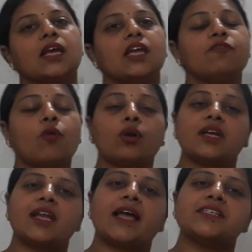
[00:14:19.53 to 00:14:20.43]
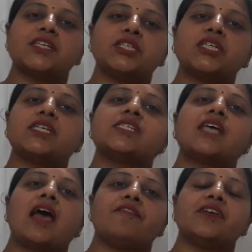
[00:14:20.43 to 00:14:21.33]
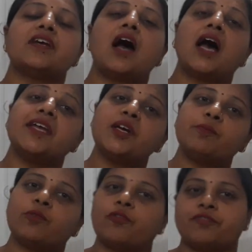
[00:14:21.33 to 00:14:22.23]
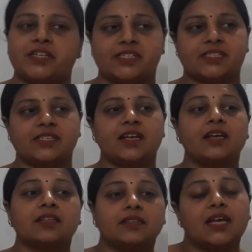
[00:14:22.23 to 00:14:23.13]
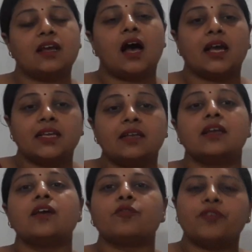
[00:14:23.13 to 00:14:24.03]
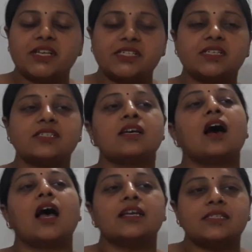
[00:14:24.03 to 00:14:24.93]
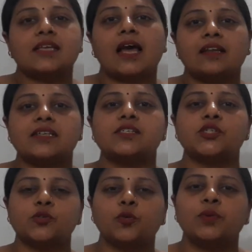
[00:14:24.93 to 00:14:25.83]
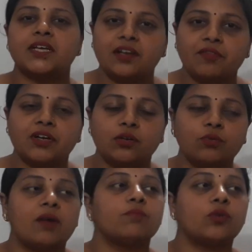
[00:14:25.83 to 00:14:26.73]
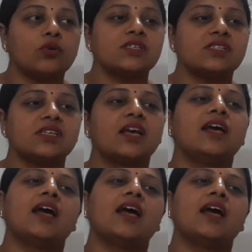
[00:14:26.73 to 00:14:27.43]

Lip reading: If organization is having higher profits, then high wages, high salaries should be given to employees.